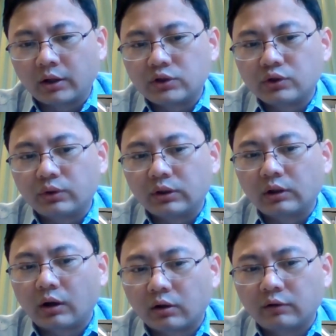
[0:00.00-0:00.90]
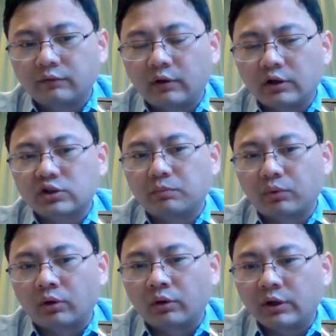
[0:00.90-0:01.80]
doing a lot of
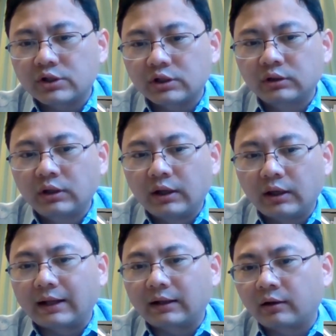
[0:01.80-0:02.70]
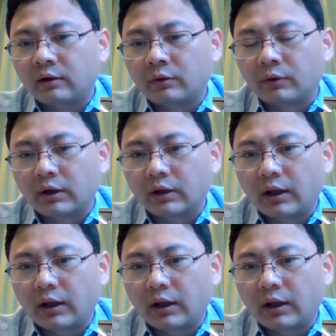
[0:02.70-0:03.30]
exploration in that area,